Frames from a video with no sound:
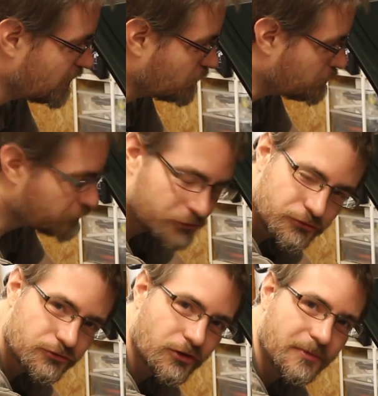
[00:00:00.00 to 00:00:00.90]
it'll
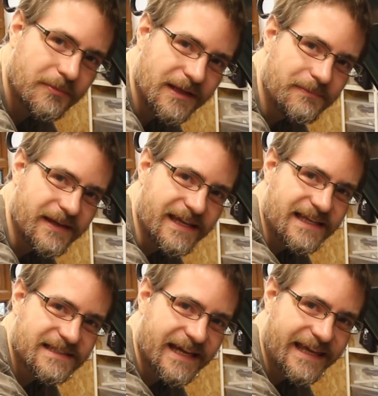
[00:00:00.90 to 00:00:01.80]
probably be
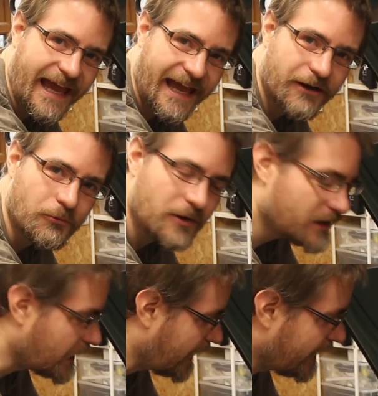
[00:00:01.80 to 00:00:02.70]
take it out
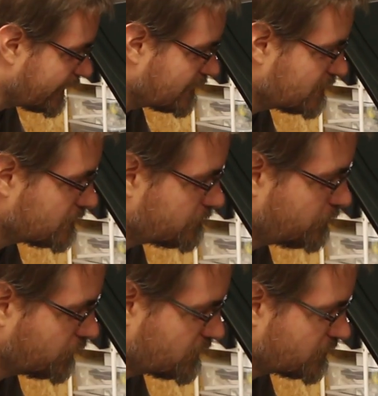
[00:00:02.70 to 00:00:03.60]
and
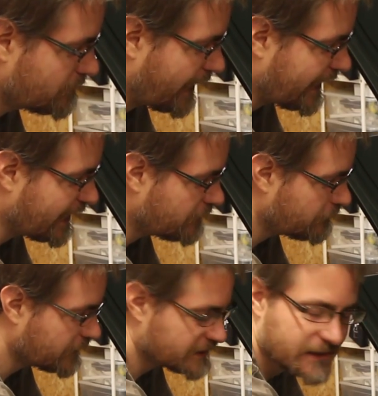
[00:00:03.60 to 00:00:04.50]
put some AN
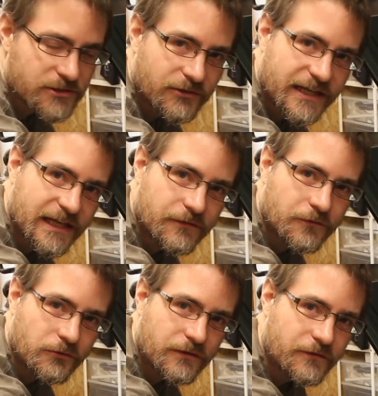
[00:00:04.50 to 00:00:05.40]
fittings on here
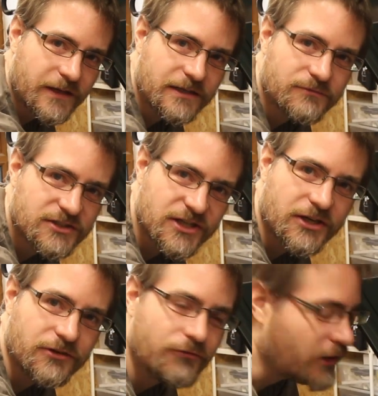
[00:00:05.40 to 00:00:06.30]
for the feed and
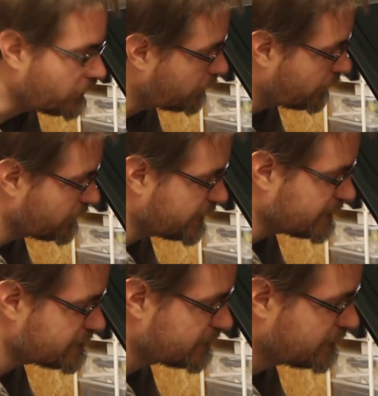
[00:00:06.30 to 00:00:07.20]
return rather than these,